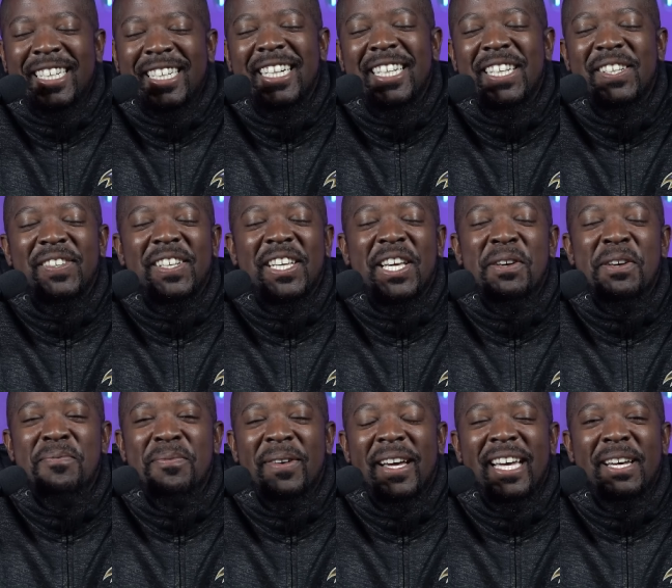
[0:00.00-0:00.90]
couldn't even
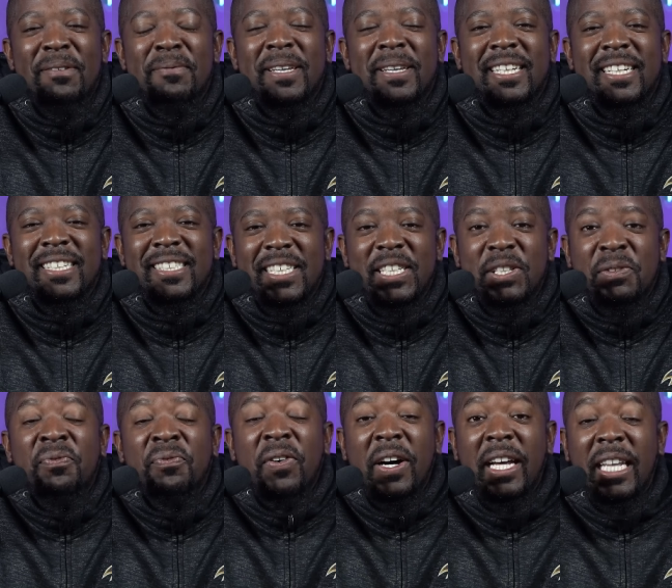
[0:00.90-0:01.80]
get mad because it's
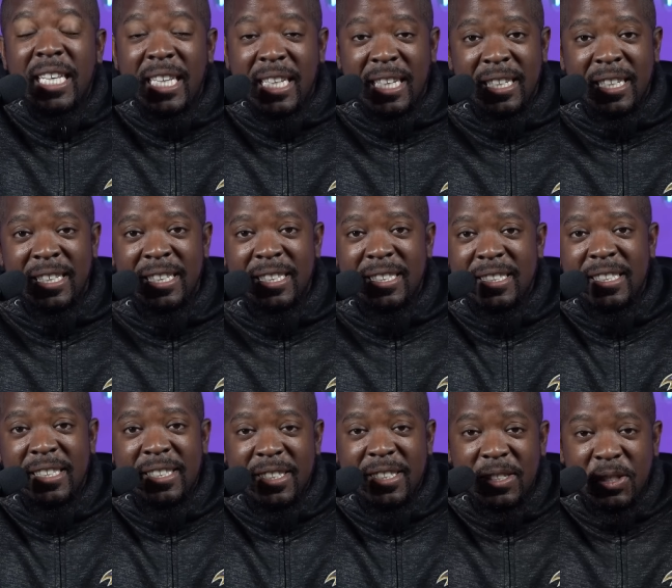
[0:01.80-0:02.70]
funny. It's
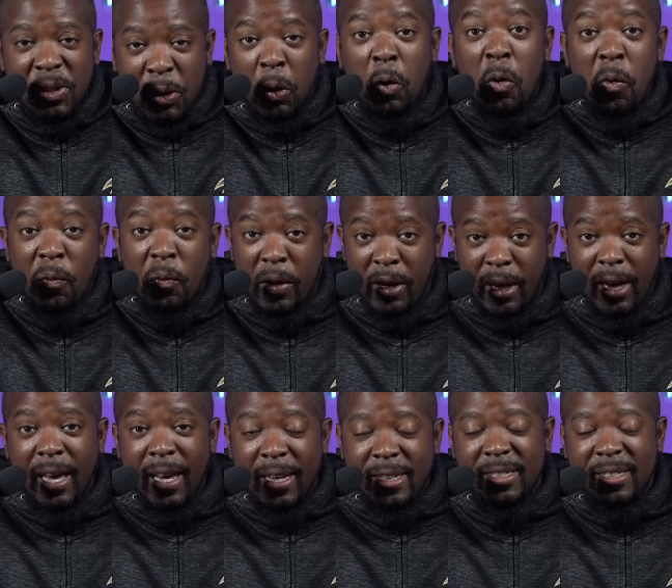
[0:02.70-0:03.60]
it's, it's goofy
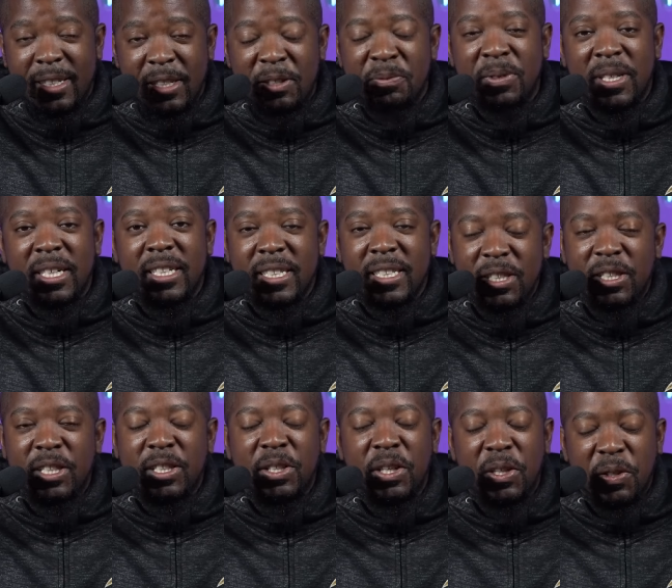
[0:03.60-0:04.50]
actually, but it,
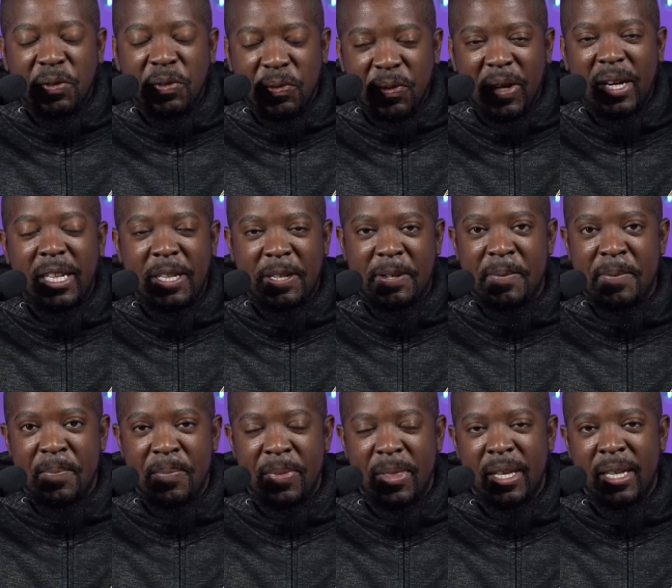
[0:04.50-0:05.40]
it, it's funny.
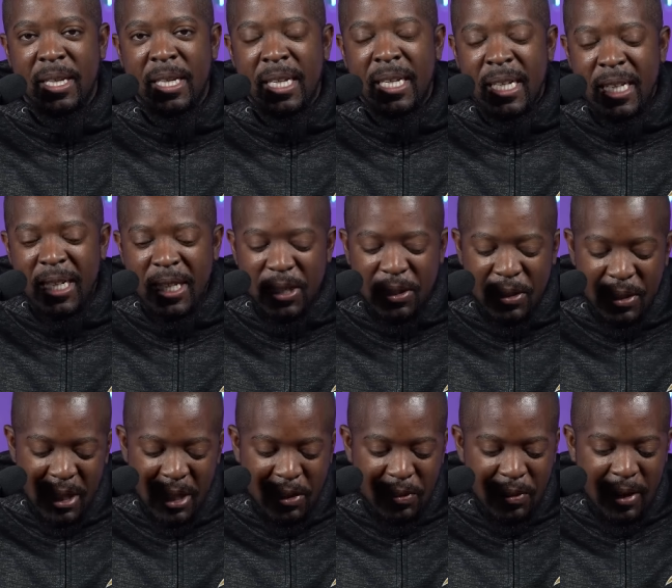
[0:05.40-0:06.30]
So
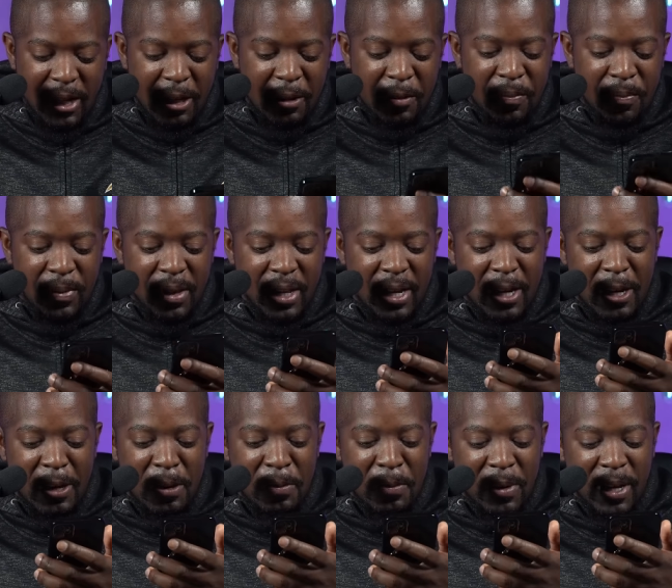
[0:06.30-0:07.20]
Nick Wright,
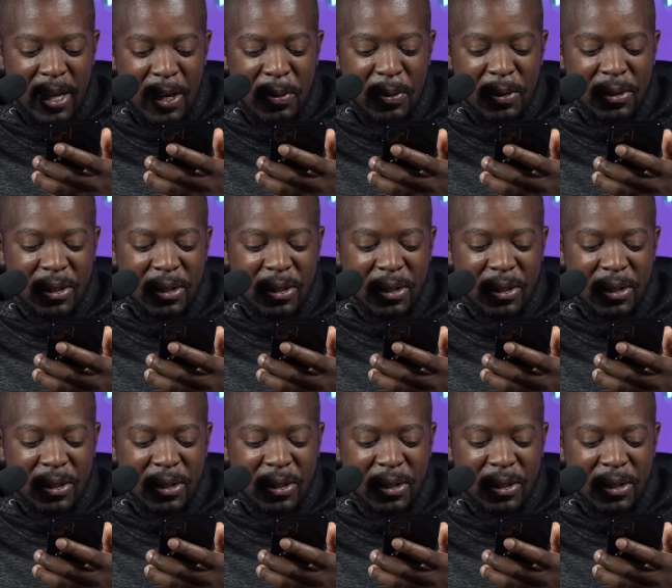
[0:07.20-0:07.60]
um, he was